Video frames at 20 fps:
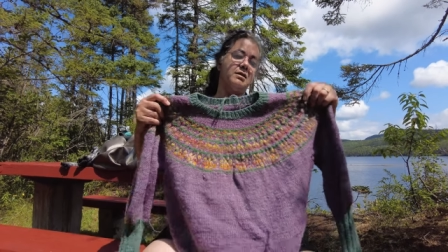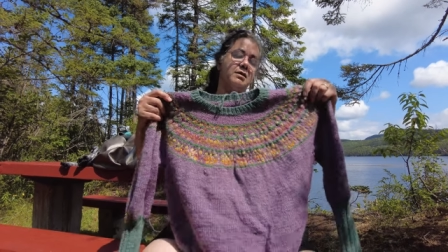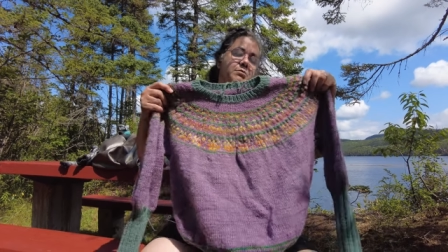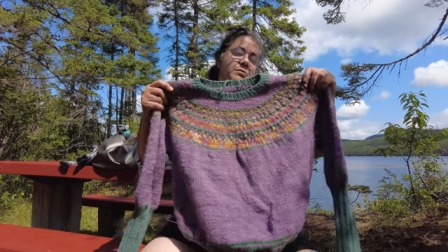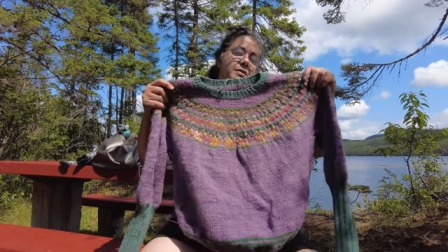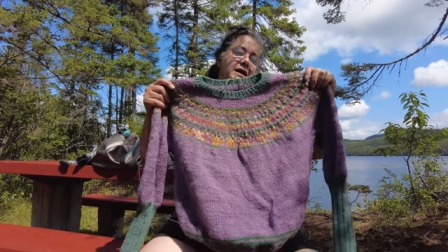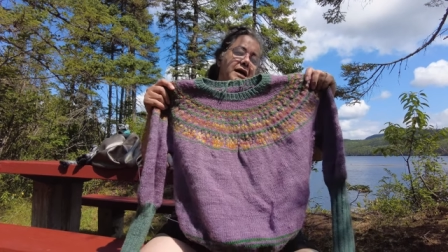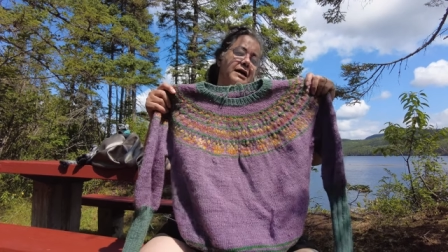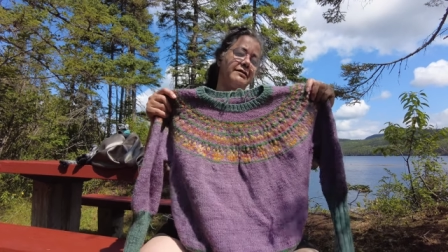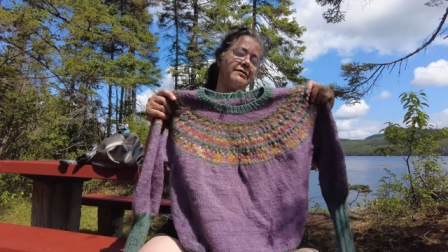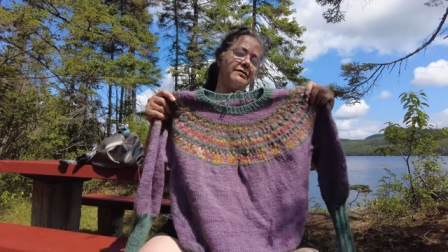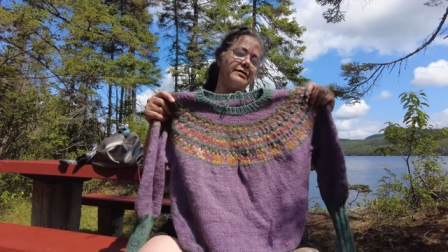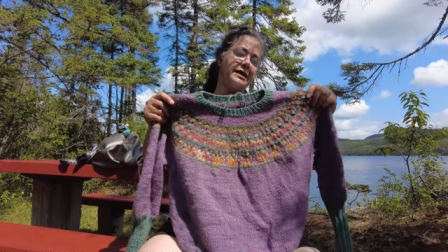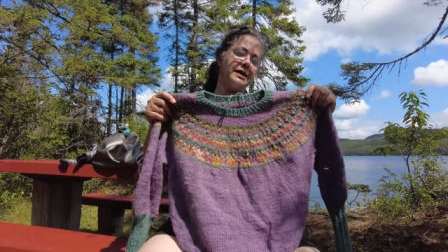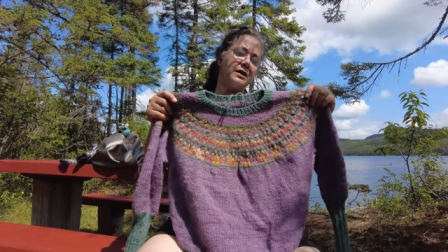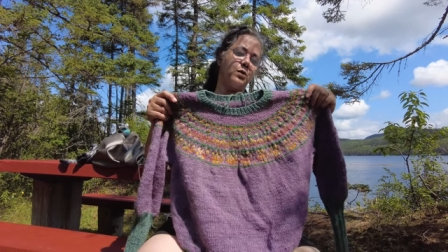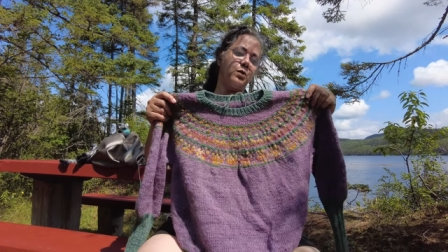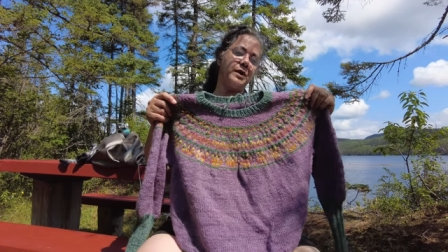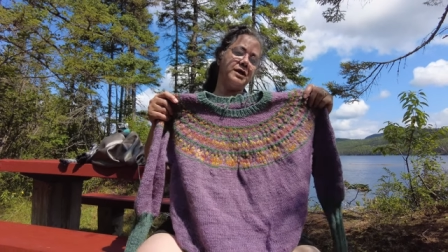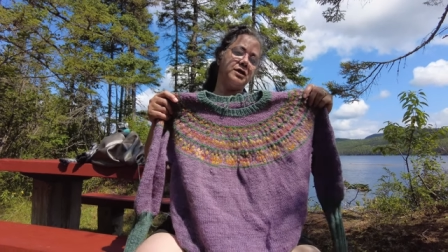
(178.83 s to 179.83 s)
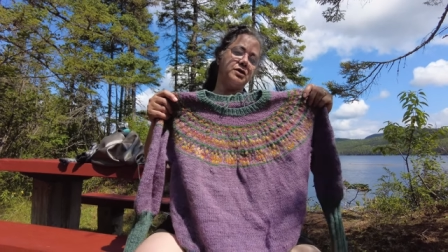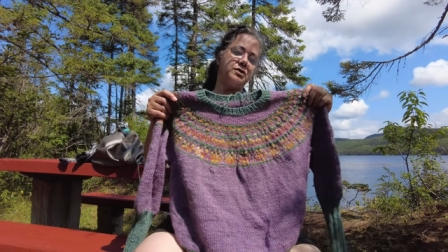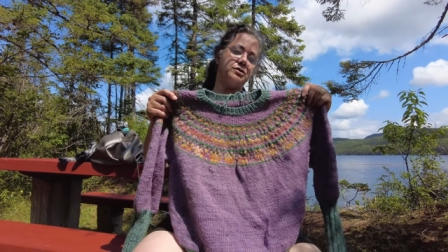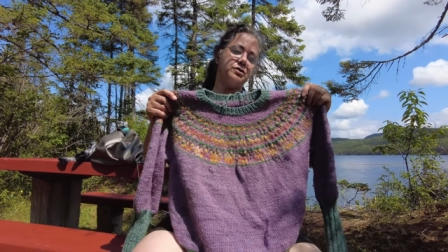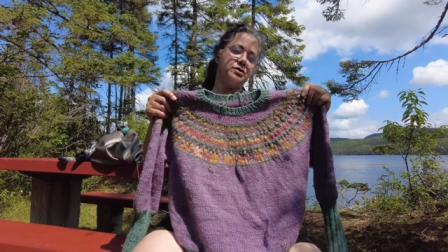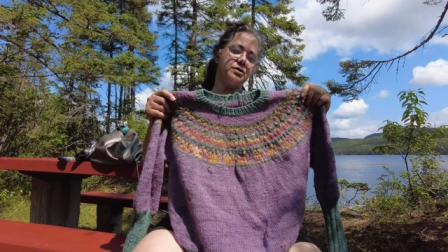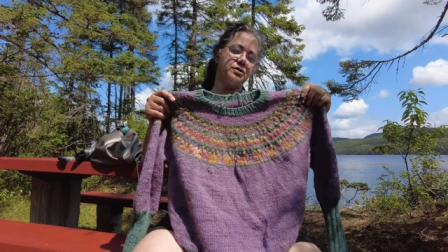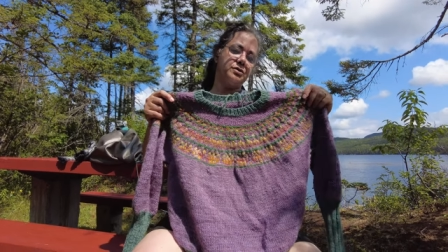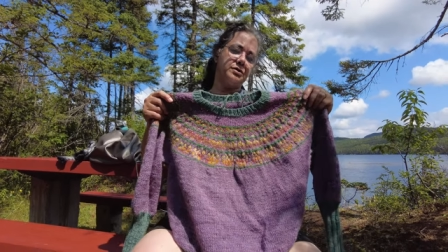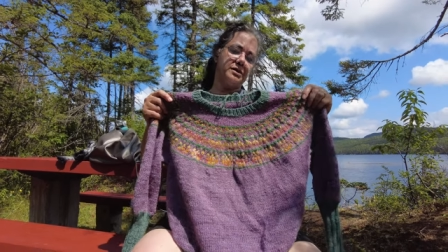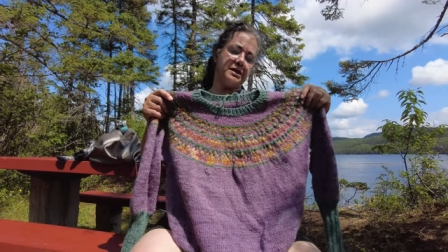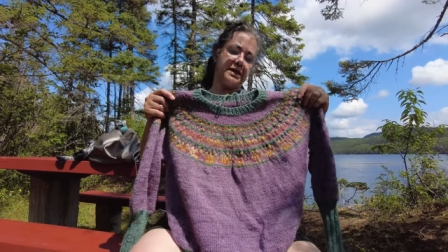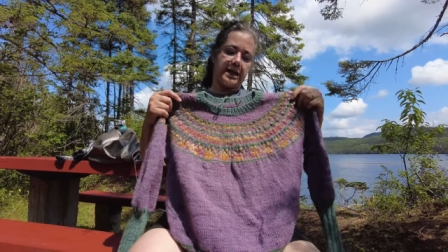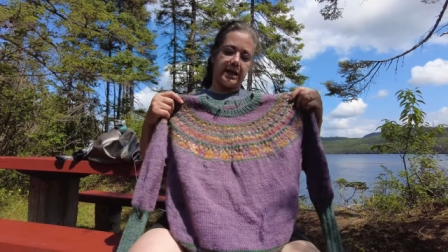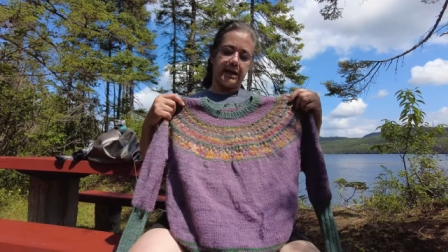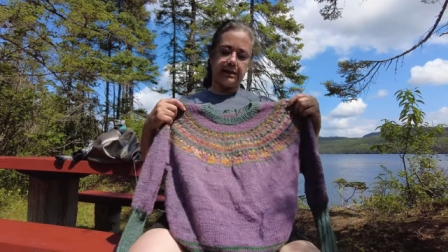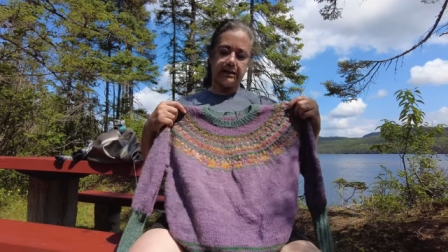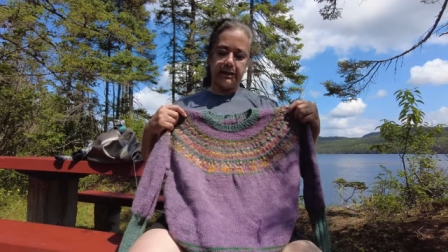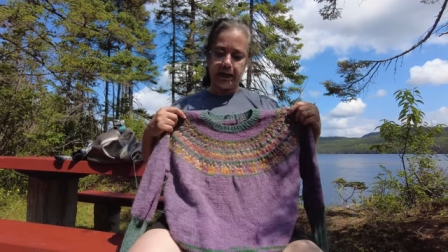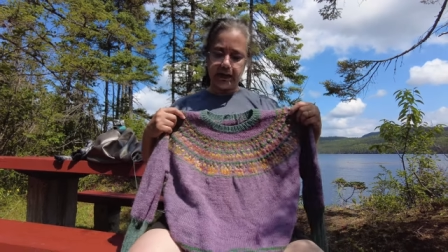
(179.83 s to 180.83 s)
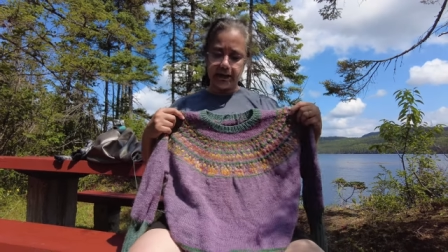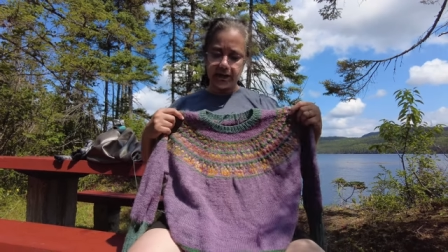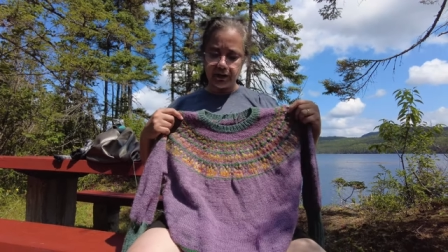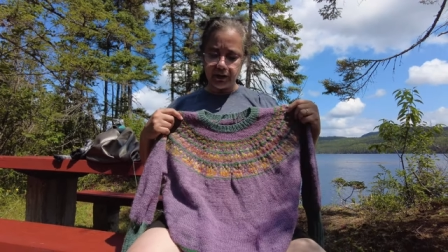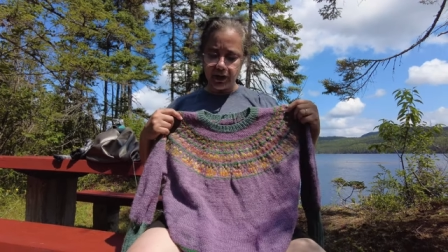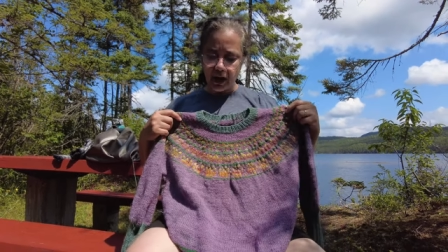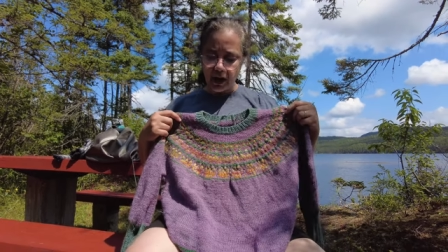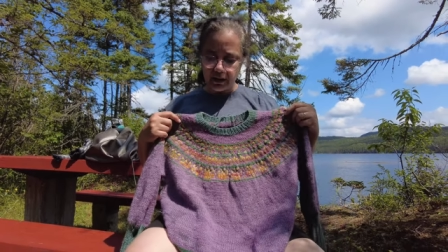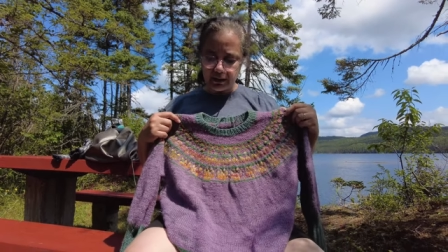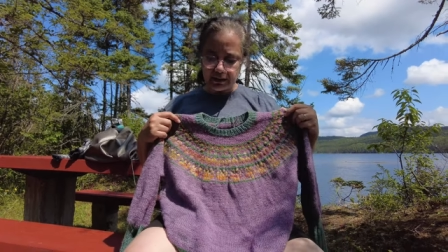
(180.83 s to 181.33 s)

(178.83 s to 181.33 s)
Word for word: but I think when you do that, I saw